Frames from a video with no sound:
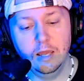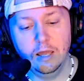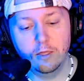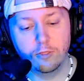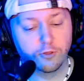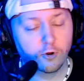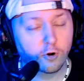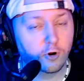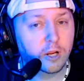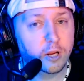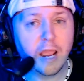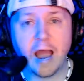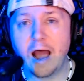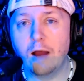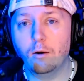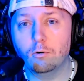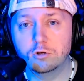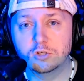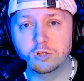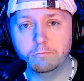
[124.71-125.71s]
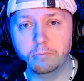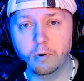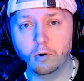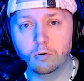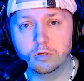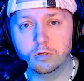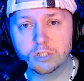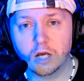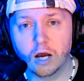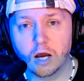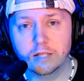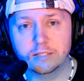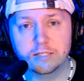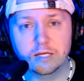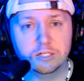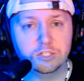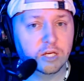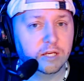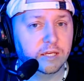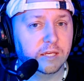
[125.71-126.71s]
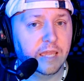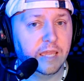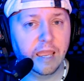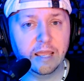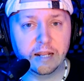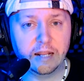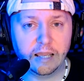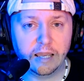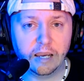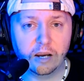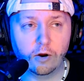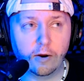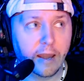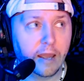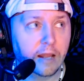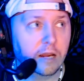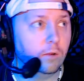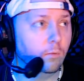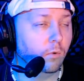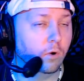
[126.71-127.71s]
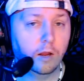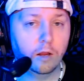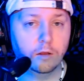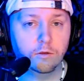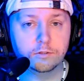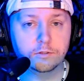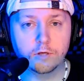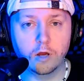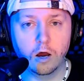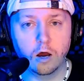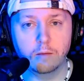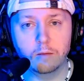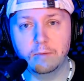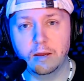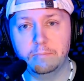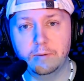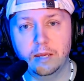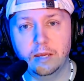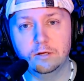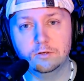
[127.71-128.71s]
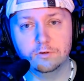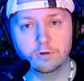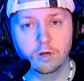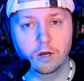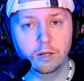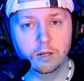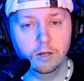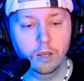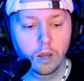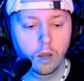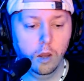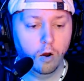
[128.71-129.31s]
30 hours of bonus content you can't hear anywhere else on my Patreon.